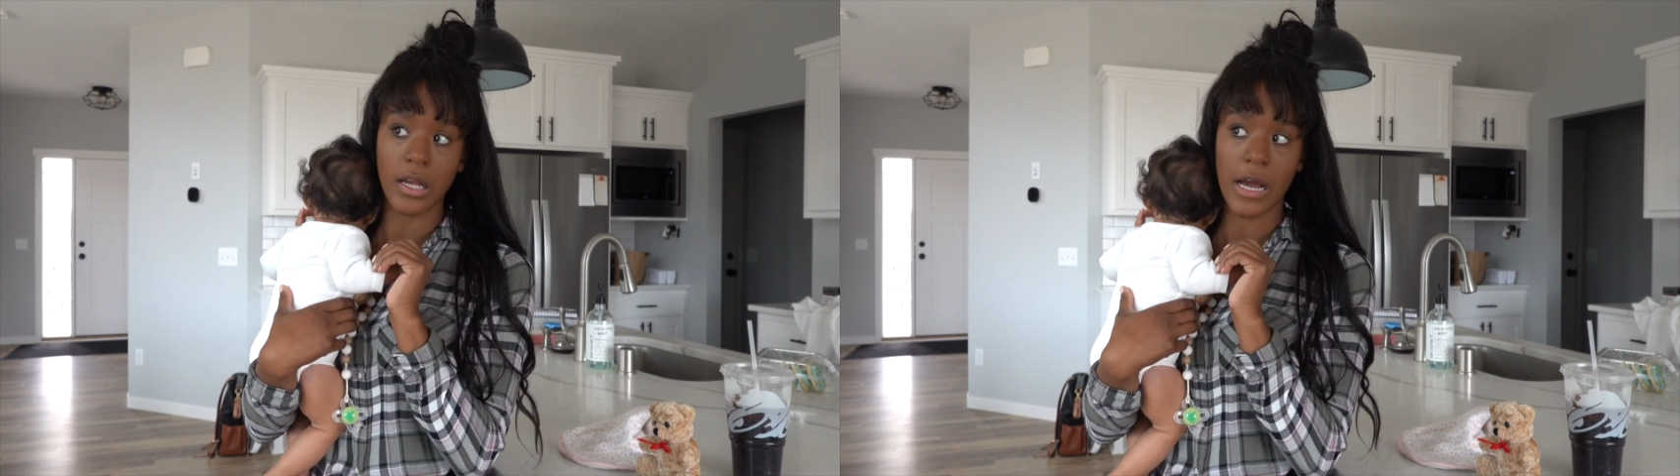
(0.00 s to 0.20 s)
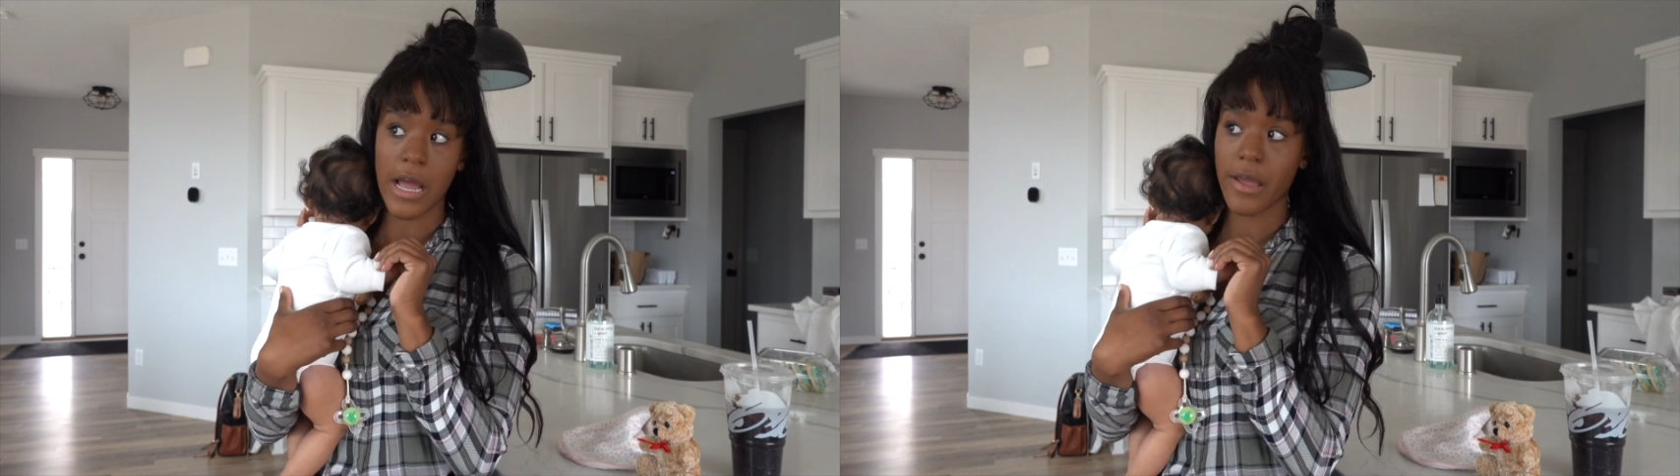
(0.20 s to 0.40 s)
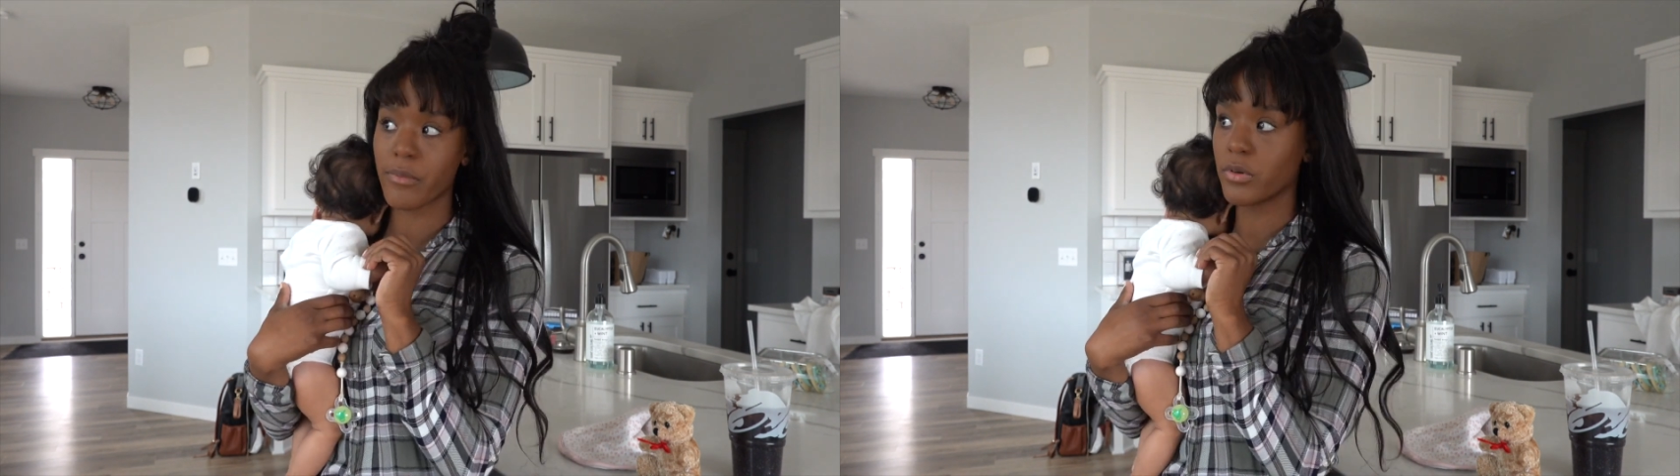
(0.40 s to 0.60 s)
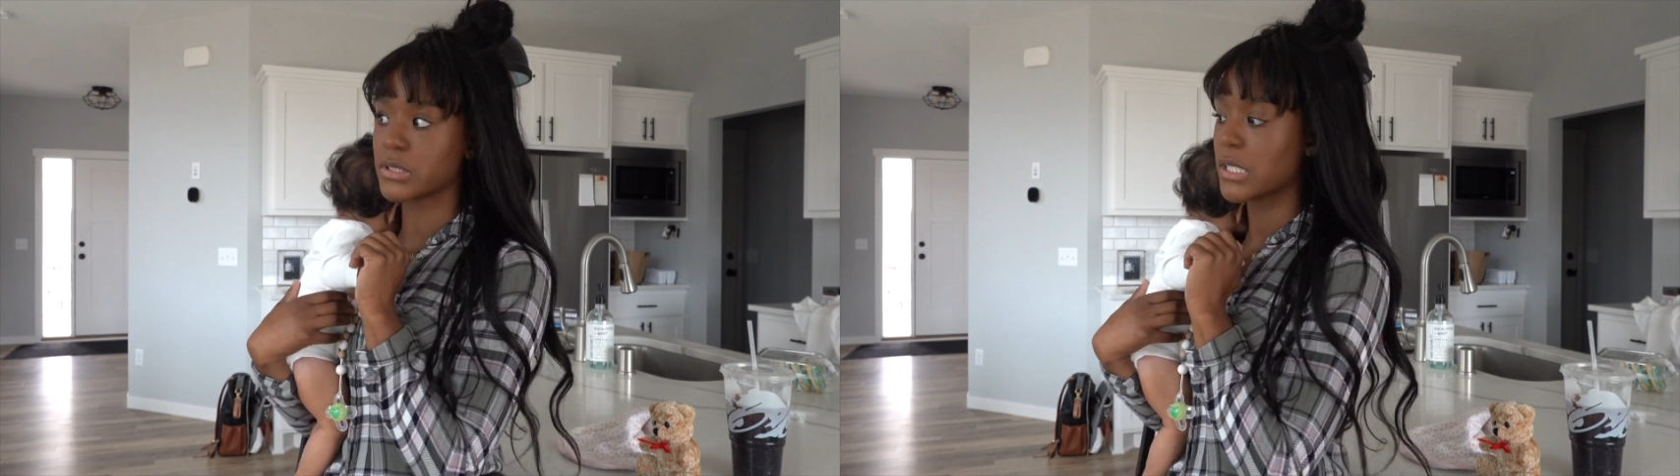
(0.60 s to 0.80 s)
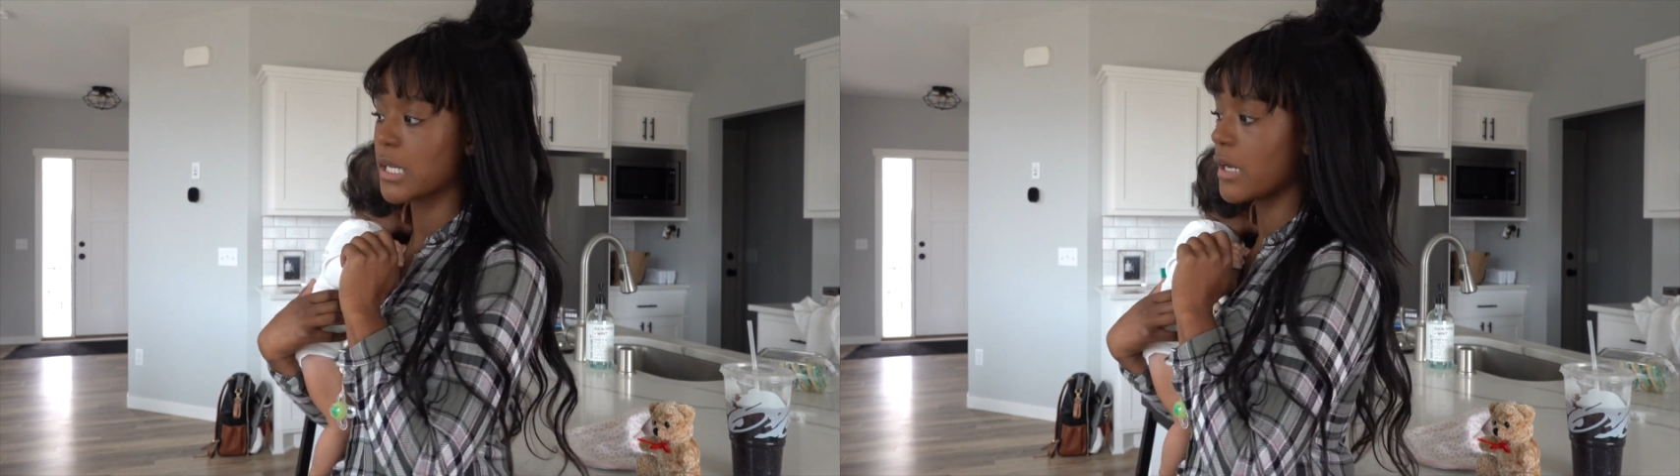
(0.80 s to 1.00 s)
I will
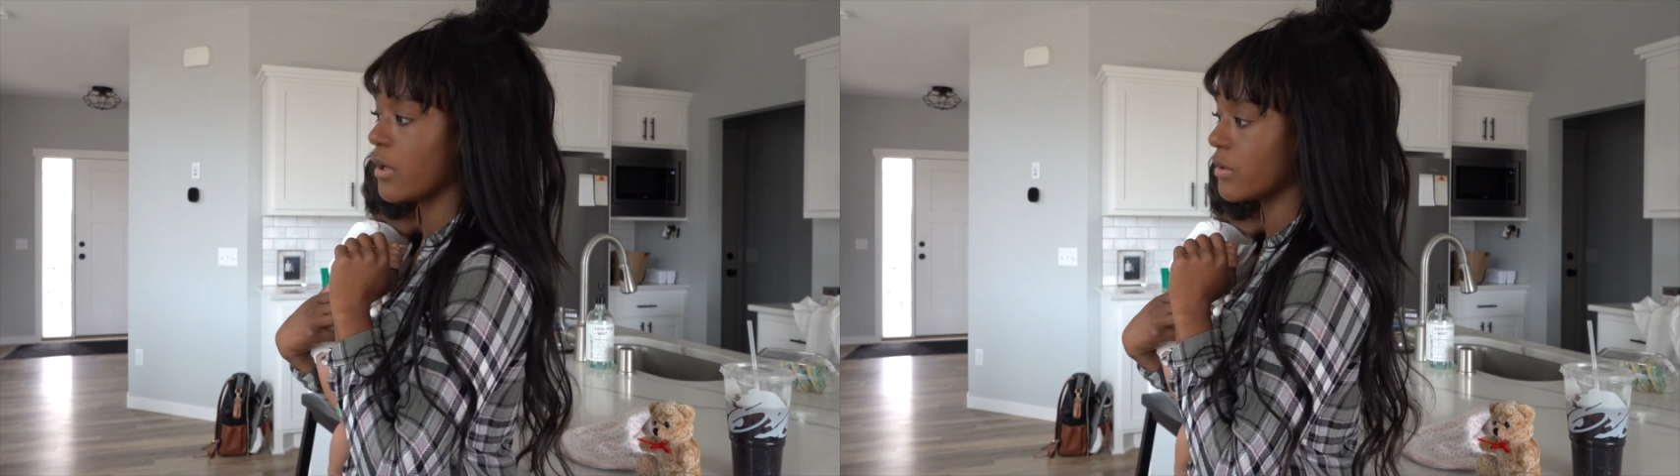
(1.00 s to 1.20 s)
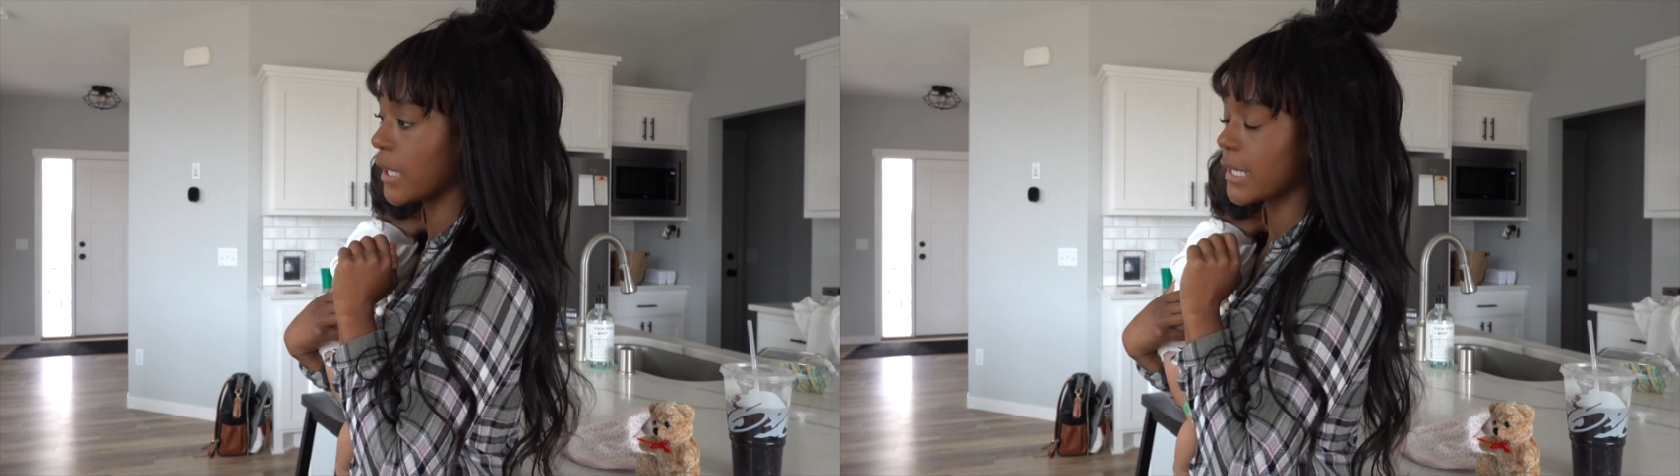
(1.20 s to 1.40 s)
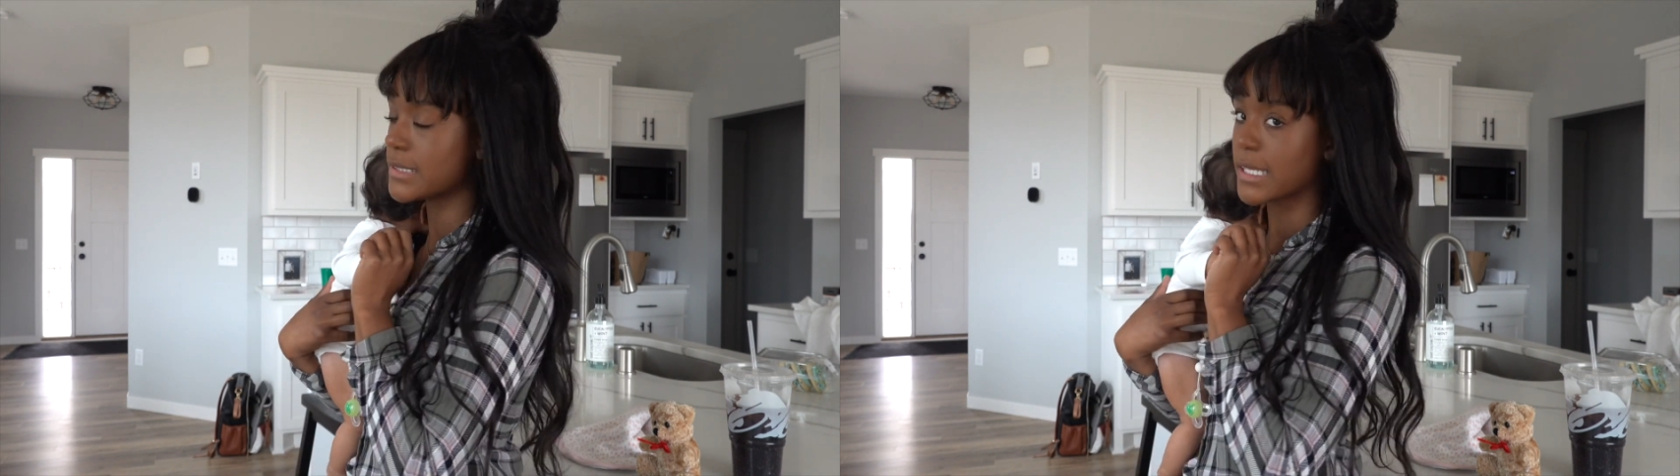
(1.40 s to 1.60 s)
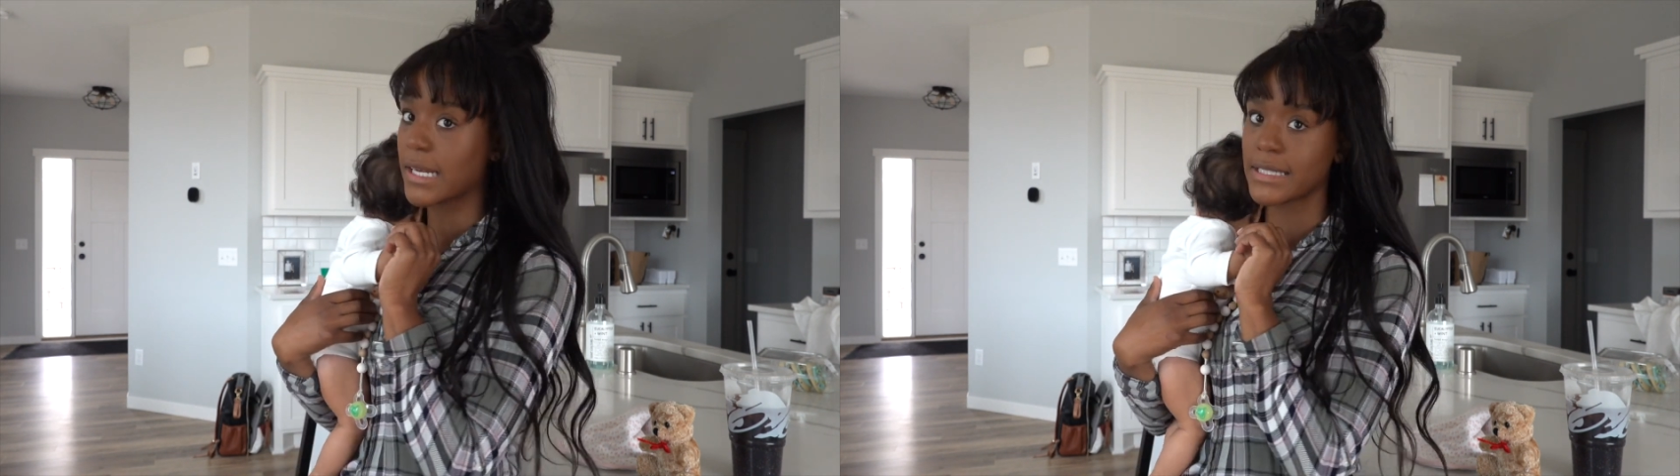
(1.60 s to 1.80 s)
set out, like I said,